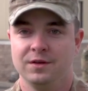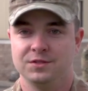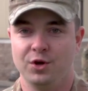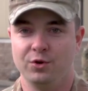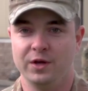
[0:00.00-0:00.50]

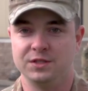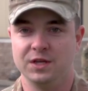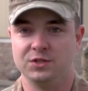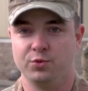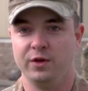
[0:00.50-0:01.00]
So
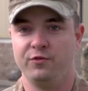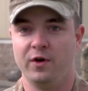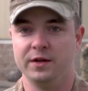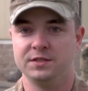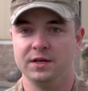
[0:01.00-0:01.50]
it's really
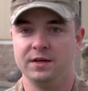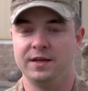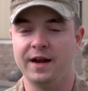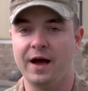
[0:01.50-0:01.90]
fun to get